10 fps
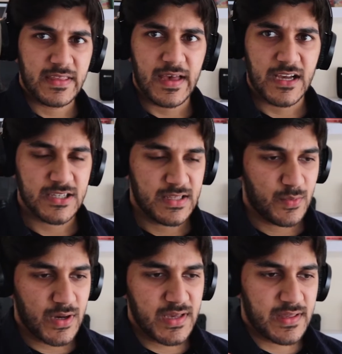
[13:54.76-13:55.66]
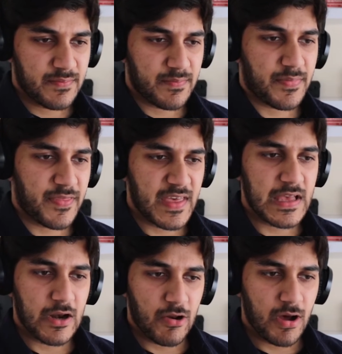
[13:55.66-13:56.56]
yeah, actually, what I
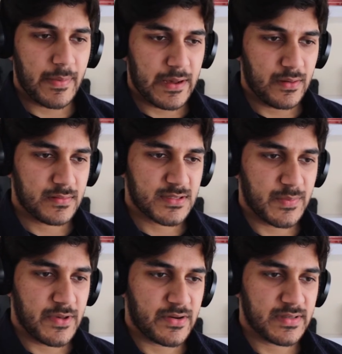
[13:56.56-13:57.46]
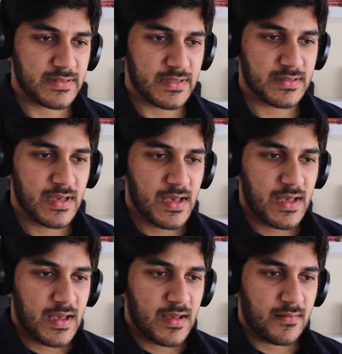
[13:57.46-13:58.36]
think a lot about, to be honest, is
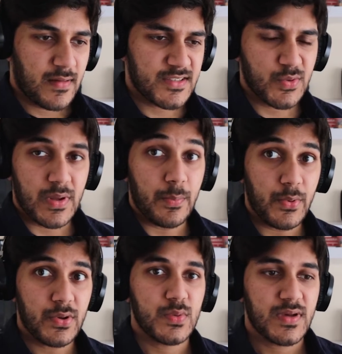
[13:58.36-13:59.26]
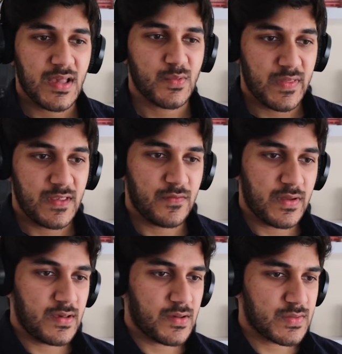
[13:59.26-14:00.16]
I just don't want to bore you guys with these
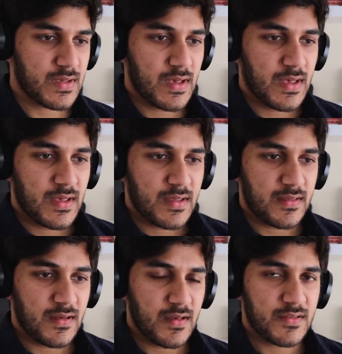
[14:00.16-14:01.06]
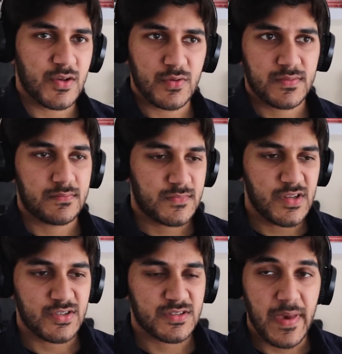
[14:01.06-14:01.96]
videos, so, you
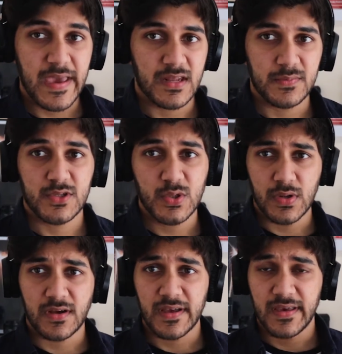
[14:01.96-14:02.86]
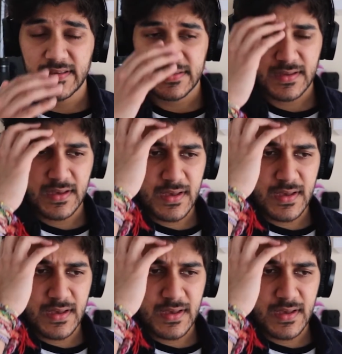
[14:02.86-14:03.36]
know, just making them too long, I guess.